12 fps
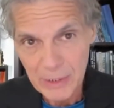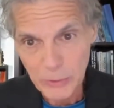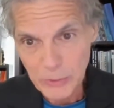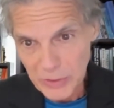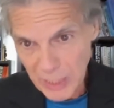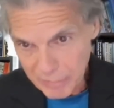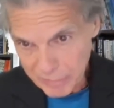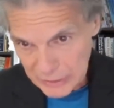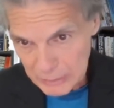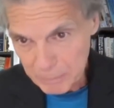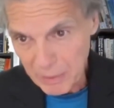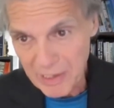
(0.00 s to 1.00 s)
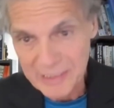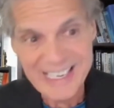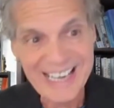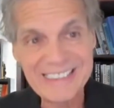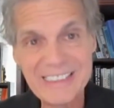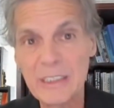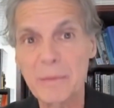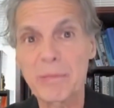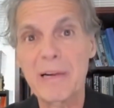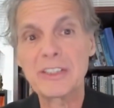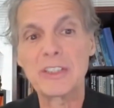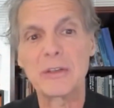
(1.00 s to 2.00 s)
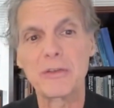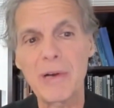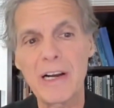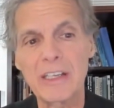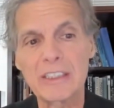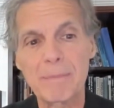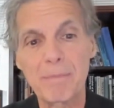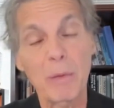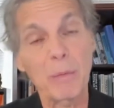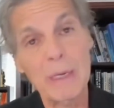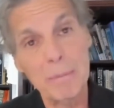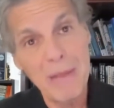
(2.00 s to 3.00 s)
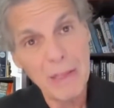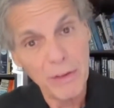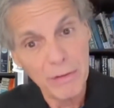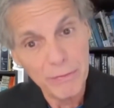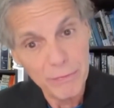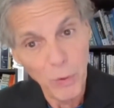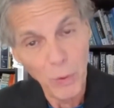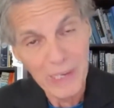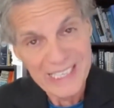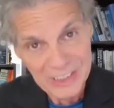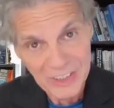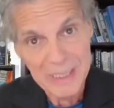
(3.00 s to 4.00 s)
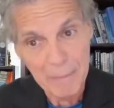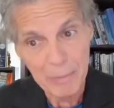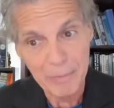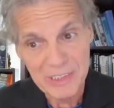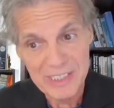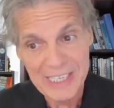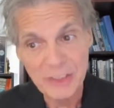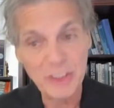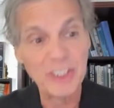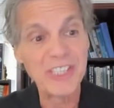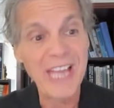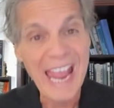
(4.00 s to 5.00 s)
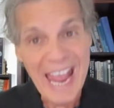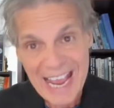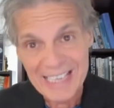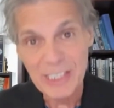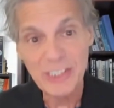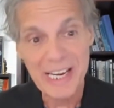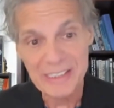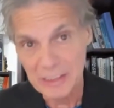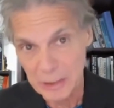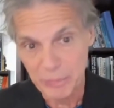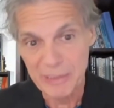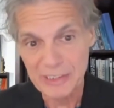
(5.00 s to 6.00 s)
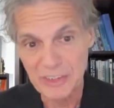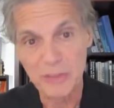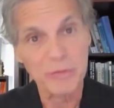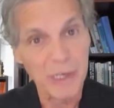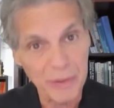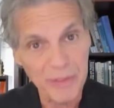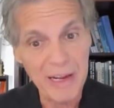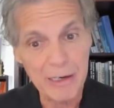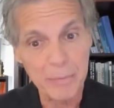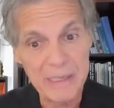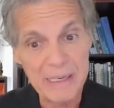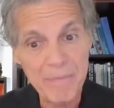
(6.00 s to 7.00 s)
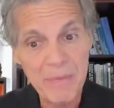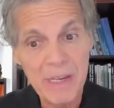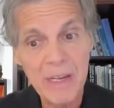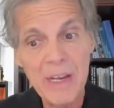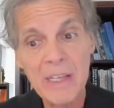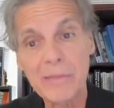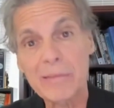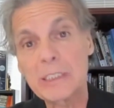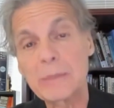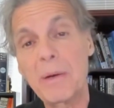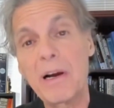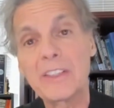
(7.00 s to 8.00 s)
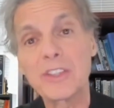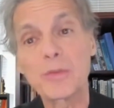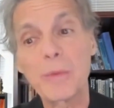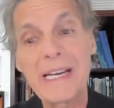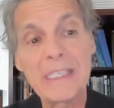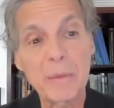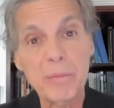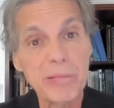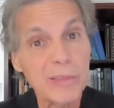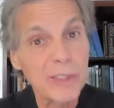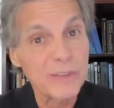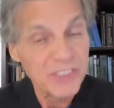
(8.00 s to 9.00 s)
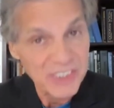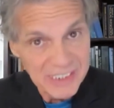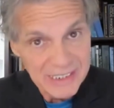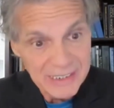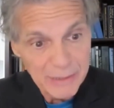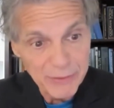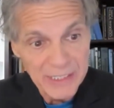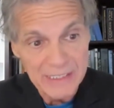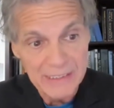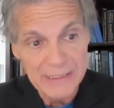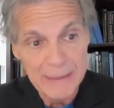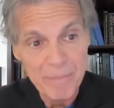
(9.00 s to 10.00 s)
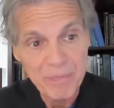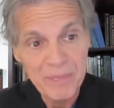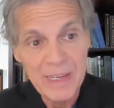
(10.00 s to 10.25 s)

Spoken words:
who do not respond to antidepressant drugs, but when methylfolate supplementation is added to antidepressant drug therapy, the response rate improves significantly.